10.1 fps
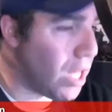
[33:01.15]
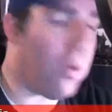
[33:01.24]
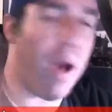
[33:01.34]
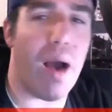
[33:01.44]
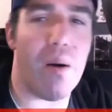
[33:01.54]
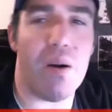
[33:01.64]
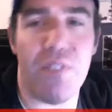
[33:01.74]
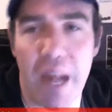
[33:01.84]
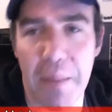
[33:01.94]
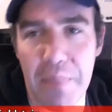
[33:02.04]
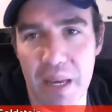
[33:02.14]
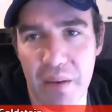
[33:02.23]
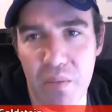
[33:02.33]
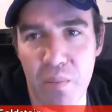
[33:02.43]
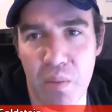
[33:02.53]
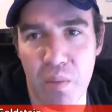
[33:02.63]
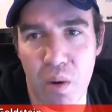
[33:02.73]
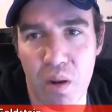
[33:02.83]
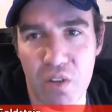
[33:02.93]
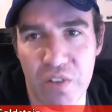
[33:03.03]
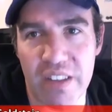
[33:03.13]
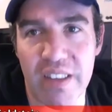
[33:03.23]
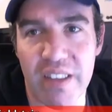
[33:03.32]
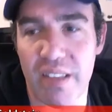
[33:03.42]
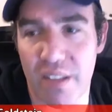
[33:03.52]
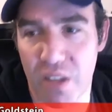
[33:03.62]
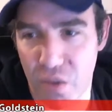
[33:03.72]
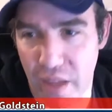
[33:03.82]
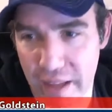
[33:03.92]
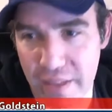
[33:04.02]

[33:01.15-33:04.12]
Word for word: when you, they, Howard, for not being being one of those friends that doesn't do that.